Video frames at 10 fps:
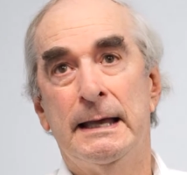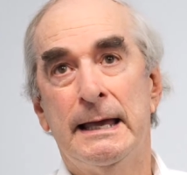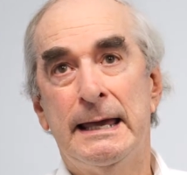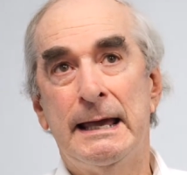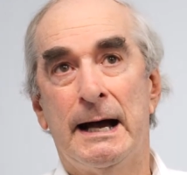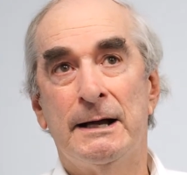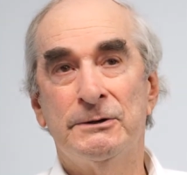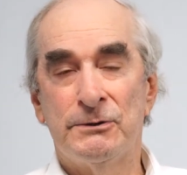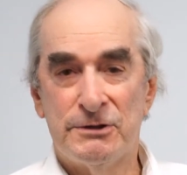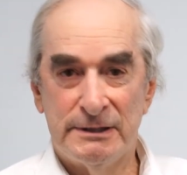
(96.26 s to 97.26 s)
He
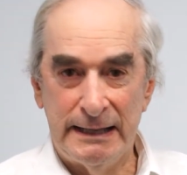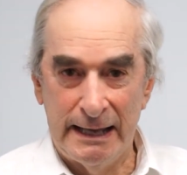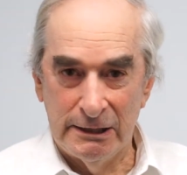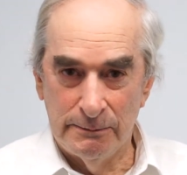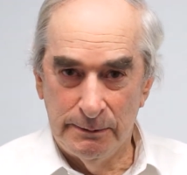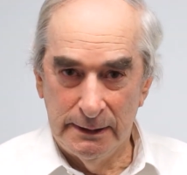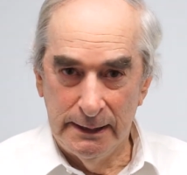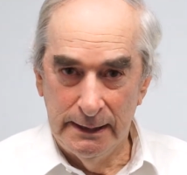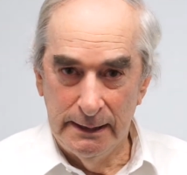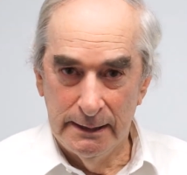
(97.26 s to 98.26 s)

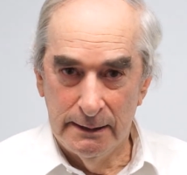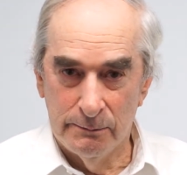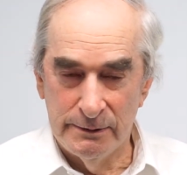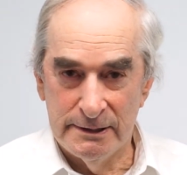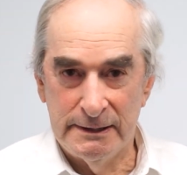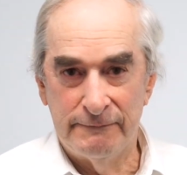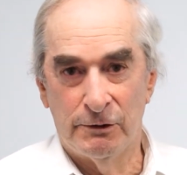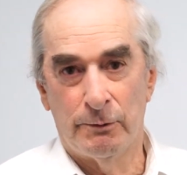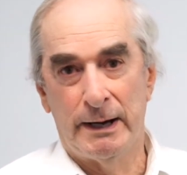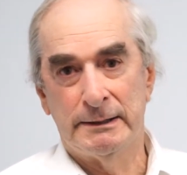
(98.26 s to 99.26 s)
understandably received a
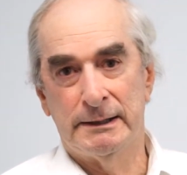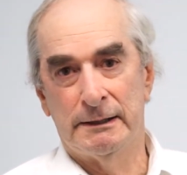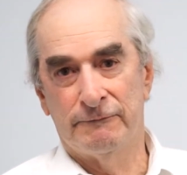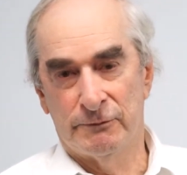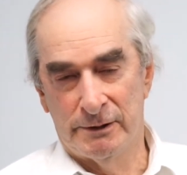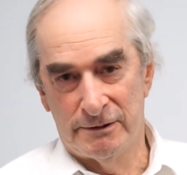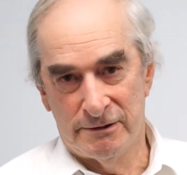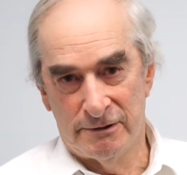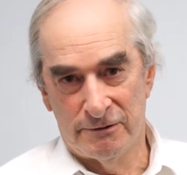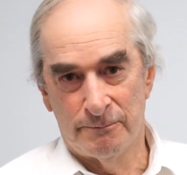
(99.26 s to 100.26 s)
great deal of
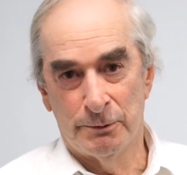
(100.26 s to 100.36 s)
criticism,